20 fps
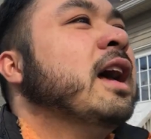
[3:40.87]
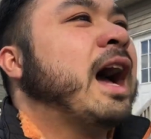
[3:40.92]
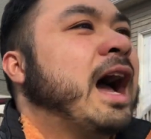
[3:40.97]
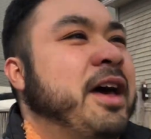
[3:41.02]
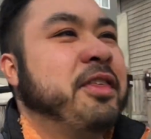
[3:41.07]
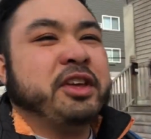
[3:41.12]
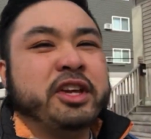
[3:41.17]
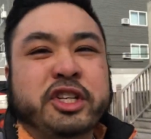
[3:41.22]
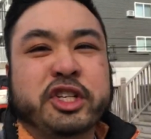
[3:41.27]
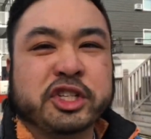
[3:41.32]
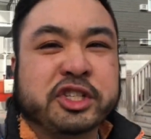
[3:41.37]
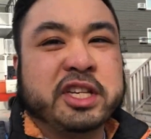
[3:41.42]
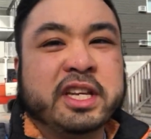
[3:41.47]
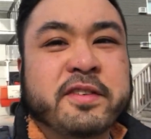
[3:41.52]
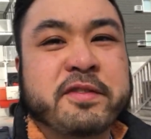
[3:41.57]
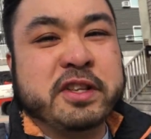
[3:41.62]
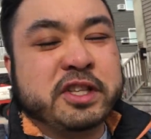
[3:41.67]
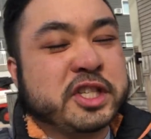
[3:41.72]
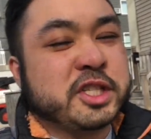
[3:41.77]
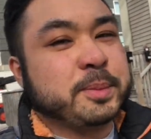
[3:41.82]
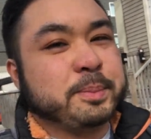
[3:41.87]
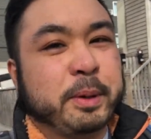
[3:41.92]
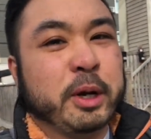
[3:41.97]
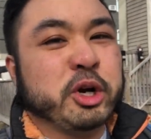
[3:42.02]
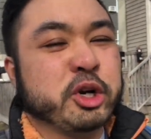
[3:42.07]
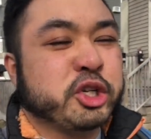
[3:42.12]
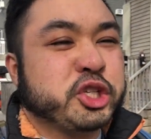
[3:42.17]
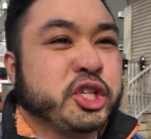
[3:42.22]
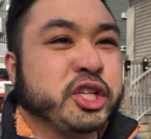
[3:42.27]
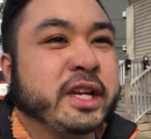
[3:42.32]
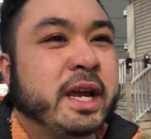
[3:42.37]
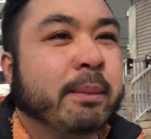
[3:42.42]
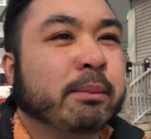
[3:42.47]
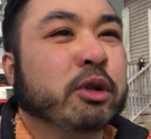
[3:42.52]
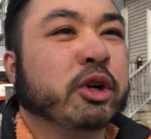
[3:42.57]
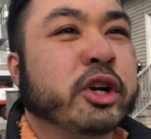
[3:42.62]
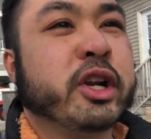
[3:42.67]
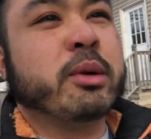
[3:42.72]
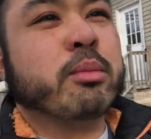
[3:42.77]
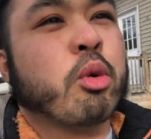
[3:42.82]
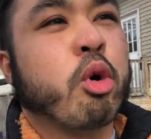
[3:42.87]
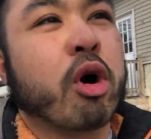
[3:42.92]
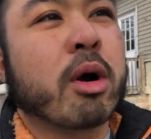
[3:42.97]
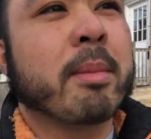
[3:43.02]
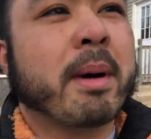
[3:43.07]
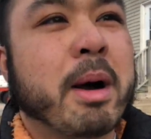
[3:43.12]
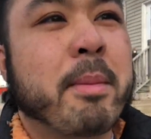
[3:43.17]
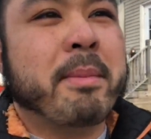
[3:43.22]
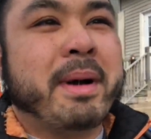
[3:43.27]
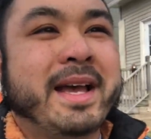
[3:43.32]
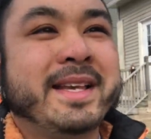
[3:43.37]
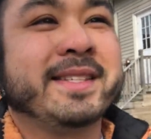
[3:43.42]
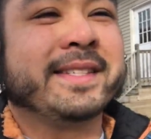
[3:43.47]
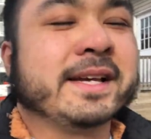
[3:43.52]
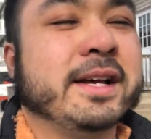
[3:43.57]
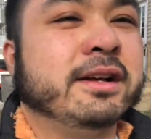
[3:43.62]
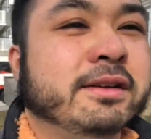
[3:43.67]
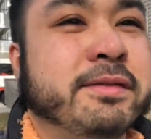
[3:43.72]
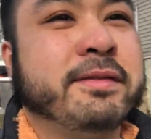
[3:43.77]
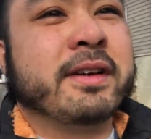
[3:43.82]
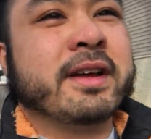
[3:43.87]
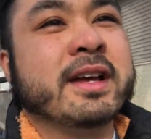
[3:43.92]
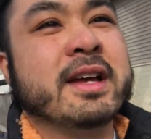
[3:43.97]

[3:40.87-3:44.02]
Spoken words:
I think just even spiritually, I'm learning more about myself